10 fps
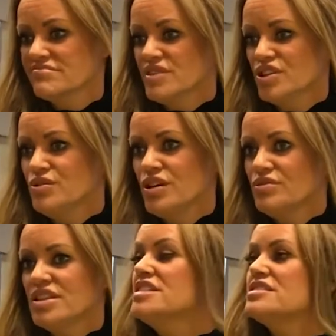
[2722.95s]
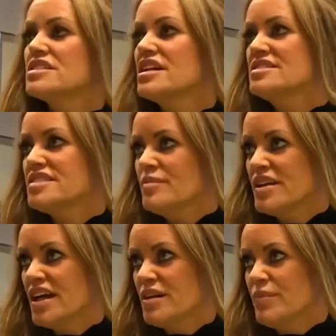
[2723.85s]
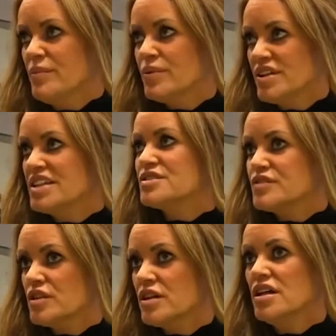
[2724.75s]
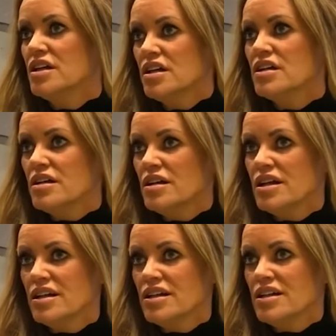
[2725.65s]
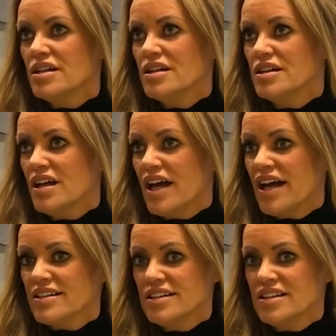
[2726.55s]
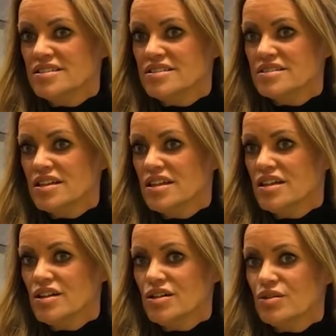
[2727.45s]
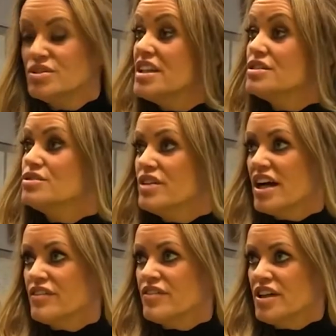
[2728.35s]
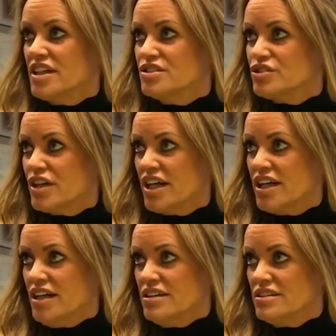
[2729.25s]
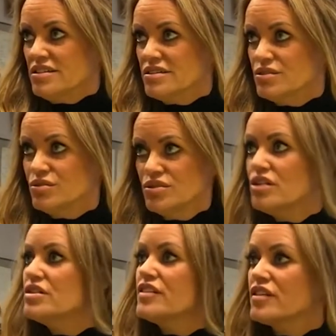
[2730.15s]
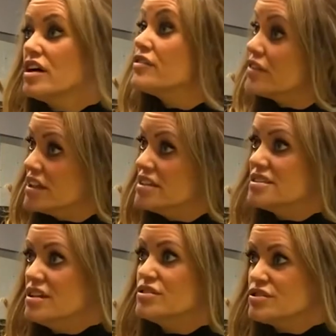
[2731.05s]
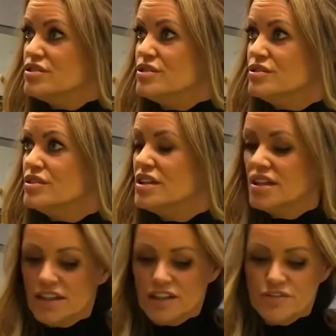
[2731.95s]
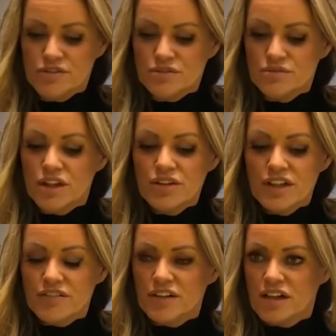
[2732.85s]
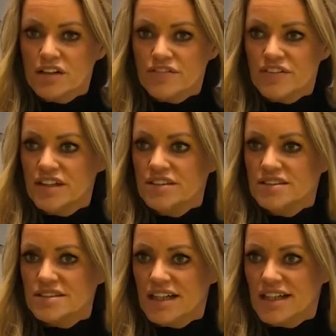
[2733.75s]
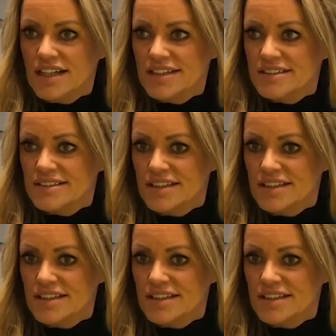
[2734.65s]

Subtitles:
you don't need to intimidate people. That's for athletes who didn't do every training, who don't have confidence. No, it's true. Who don't have the confidence and